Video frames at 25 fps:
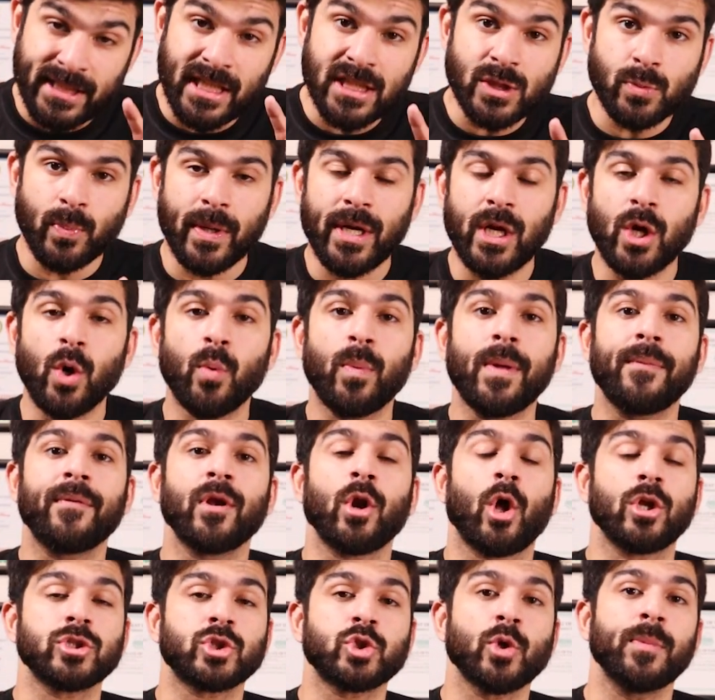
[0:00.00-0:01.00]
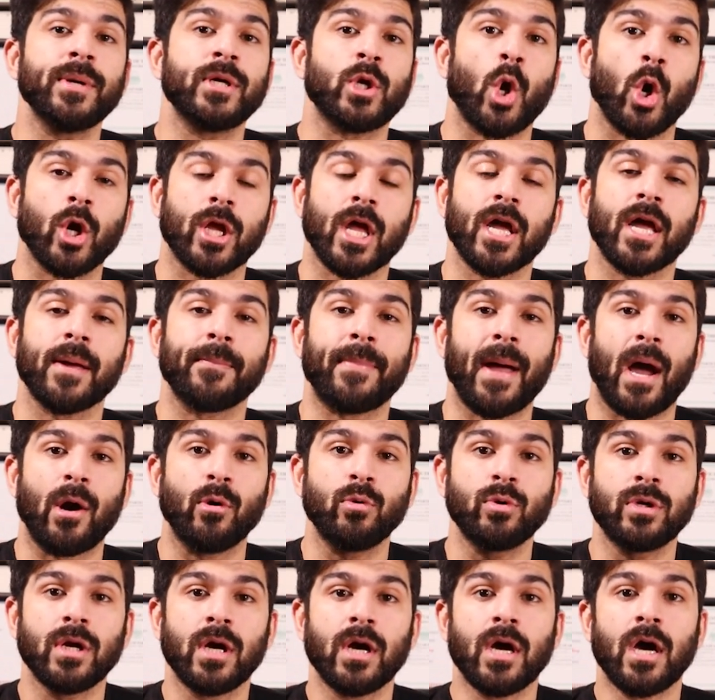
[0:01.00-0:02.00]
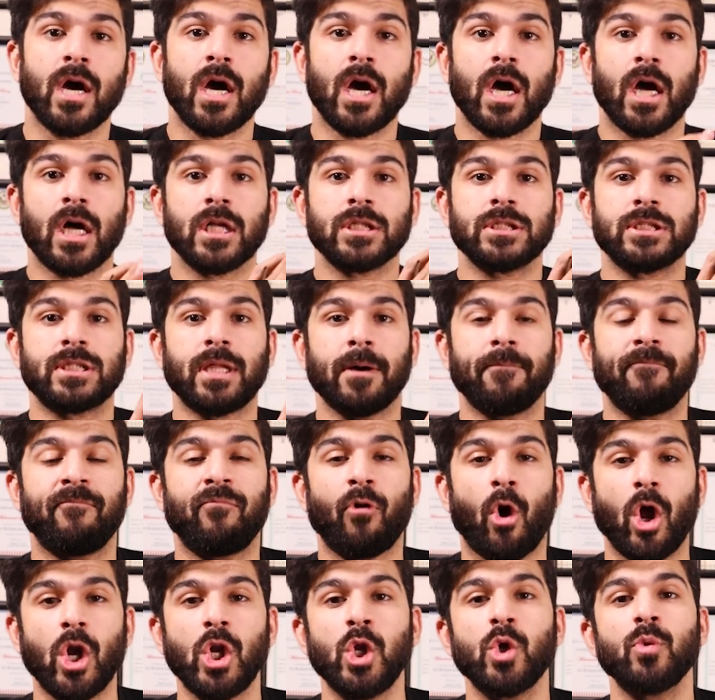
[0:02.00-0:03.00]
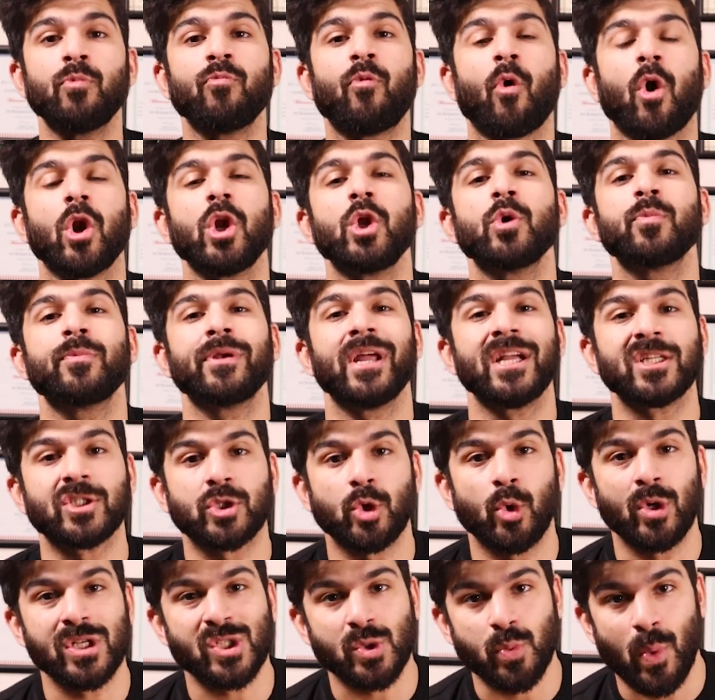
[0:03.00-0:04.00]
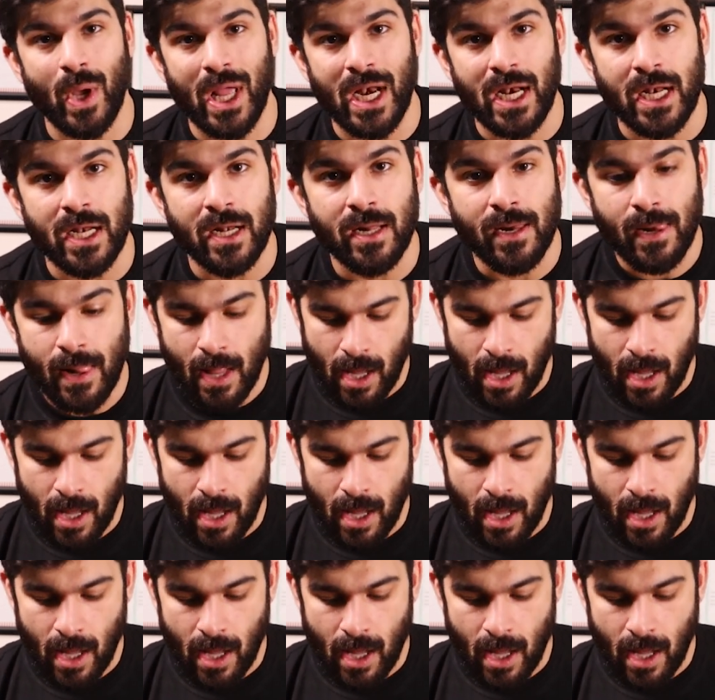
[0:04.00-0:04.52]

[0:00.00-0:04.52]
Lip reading: in this video, we will also be talking about the volume-volume ratio as well.